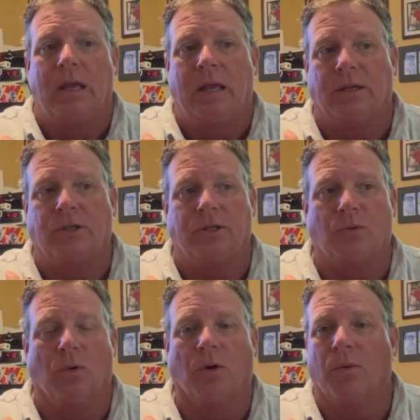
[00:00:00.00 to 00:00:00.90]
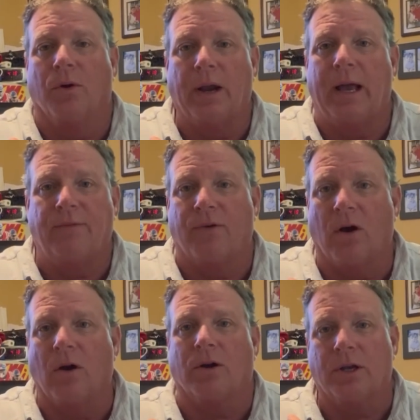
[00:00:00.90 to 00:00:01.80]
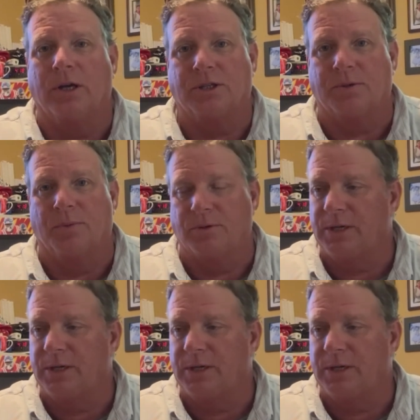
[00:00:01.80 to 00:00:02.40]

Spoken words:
is where we're at for our customers.